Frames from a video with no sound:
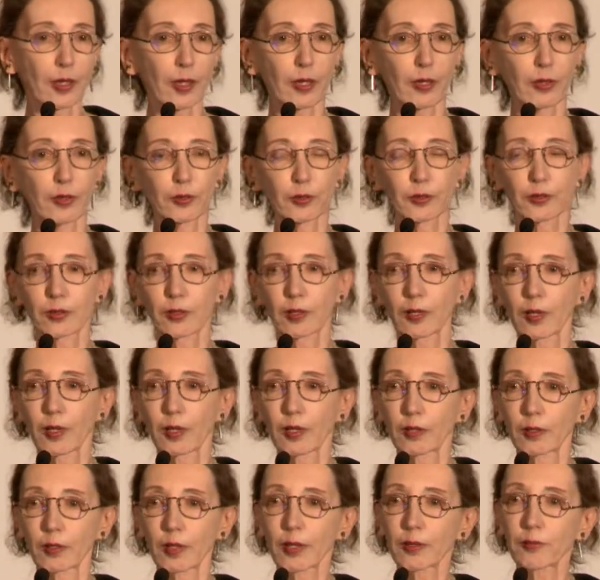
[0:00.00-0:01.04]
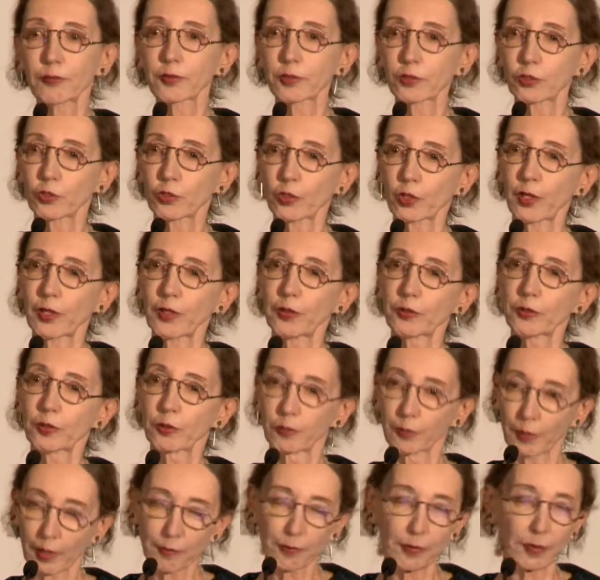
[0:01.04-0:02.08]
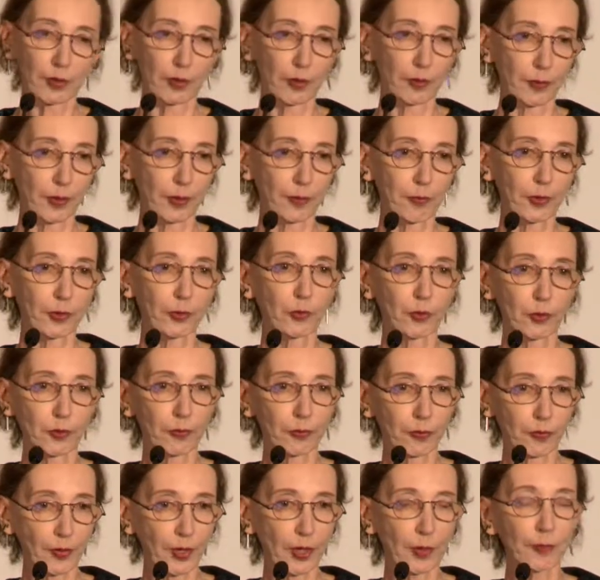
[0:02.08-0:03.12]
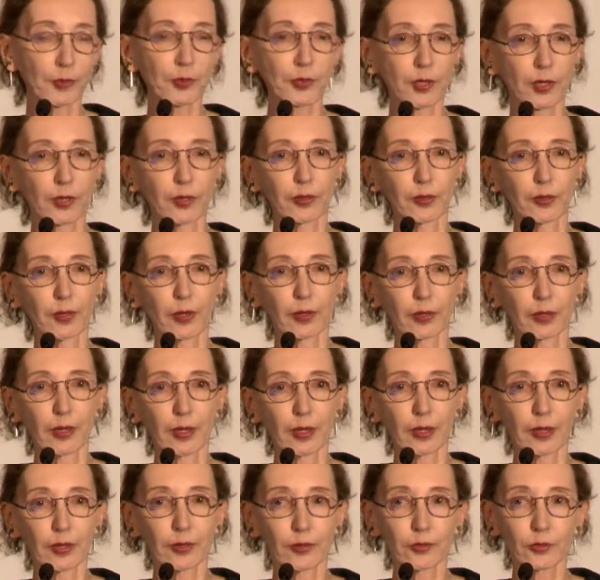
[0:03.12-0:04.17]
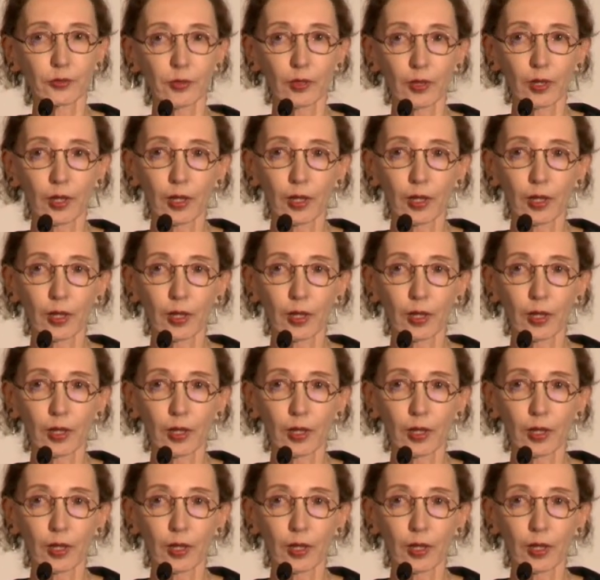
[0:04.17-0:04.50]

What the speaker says: And his life has changed irrevocably when you're famous at a young age.